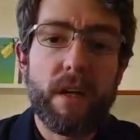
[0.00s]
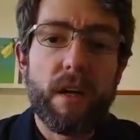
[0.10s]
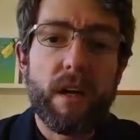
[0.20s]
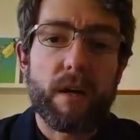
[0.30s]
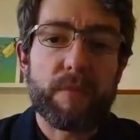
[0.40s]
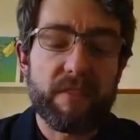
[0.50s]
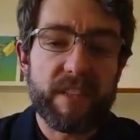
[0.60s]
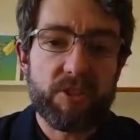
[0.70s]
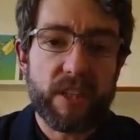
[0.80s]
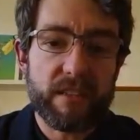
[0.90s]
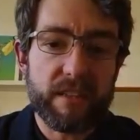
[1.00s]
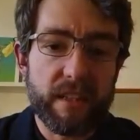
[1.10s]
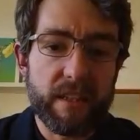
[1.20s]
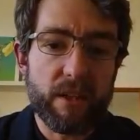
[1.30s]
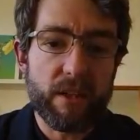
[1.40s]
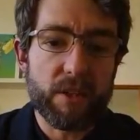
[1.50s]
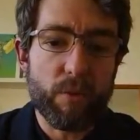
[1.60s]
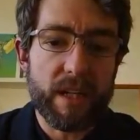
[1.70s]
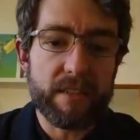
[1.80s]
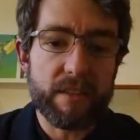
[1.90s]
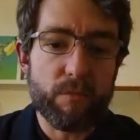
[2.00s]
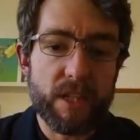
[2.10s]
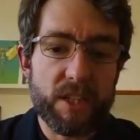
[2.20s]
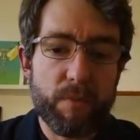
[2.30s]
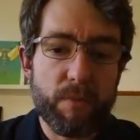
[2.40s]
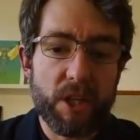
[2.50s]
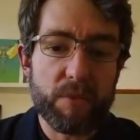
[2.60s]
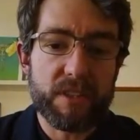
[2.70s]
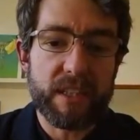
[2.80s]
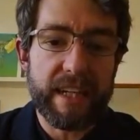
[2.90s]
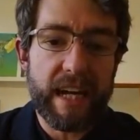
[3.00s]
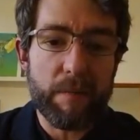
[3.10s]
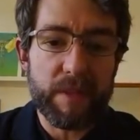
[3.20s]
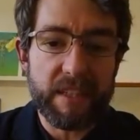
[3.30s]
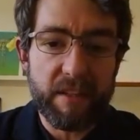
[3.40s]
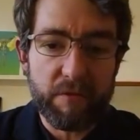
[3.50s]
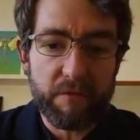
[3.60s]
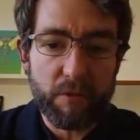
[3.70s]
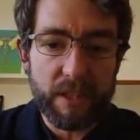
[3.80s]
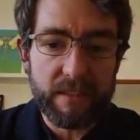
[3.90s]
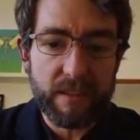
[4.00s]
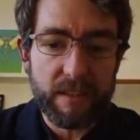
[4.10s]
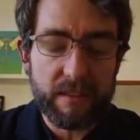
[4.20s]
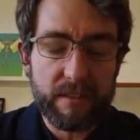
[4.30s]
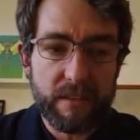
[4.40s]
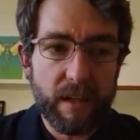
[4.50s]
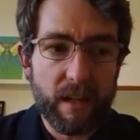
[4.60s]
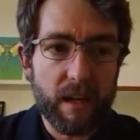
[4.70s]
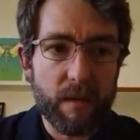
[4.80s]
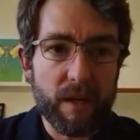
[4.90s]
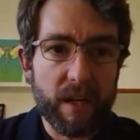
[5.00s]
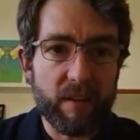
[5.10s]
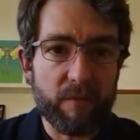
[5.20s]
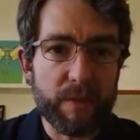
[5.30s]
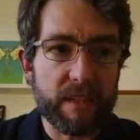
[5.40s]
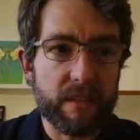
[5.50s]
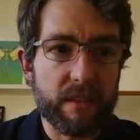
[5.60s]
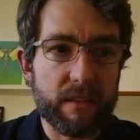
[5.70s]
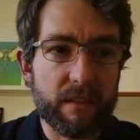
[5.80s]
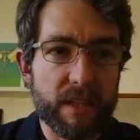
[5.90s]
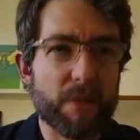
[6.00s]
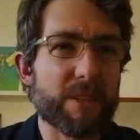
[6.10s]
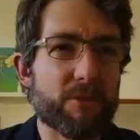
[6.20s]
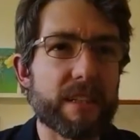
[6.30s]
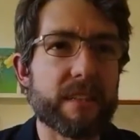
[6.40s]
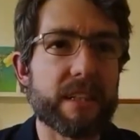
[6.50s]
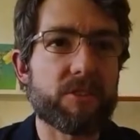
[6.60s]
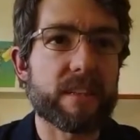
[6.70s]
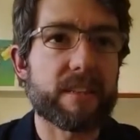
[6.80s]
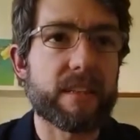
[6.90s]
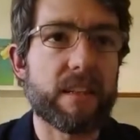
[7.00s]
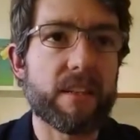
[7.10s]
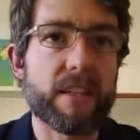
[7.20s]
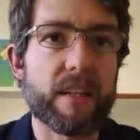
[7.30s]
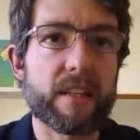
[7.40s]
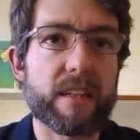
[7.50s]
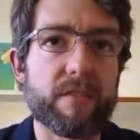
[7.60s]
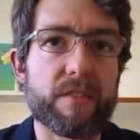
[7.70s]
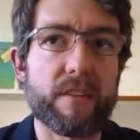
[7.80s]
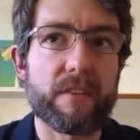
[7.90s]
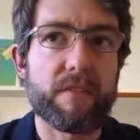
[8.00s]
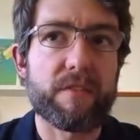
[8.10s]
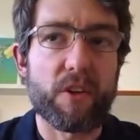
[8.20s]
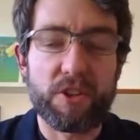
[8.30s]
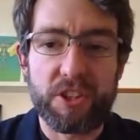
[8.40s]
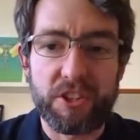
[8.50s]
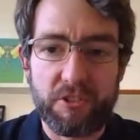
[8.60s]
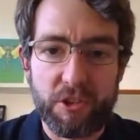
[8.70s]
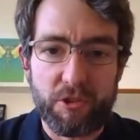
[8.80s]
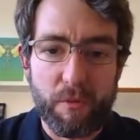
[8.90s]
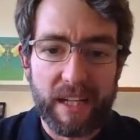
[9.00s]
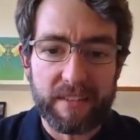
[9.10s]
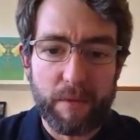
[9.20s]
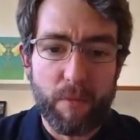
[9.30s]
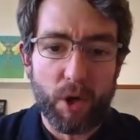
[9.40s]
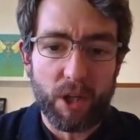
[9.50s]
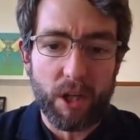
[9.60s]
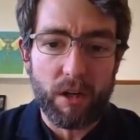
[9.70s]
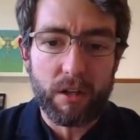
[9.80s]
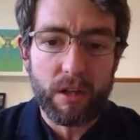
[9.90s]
I'm kind of interested in the ways in which poems can inhabit different voices, and I've become increasingly interested in the kind of the functions of the dramatic monologue.